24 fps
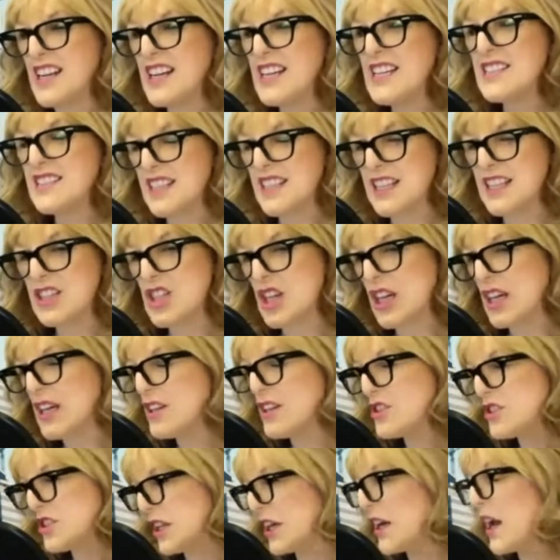sea
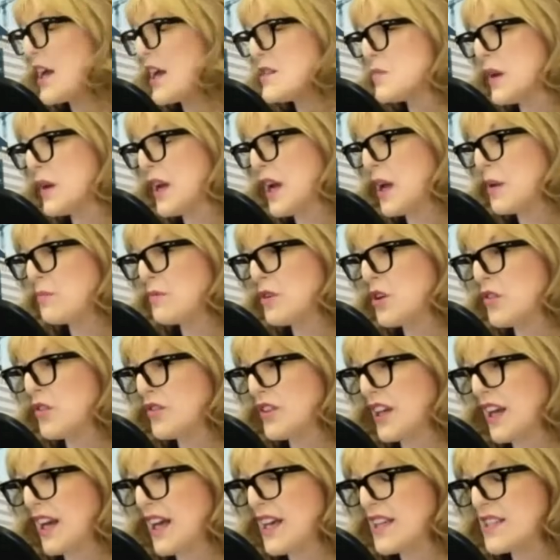change that has been happening over the
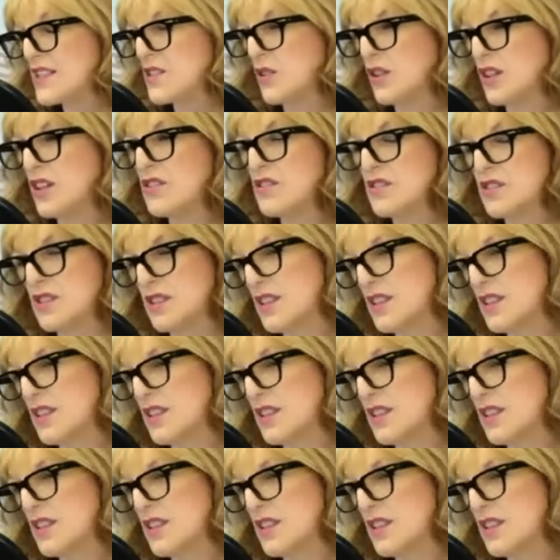last 2 years,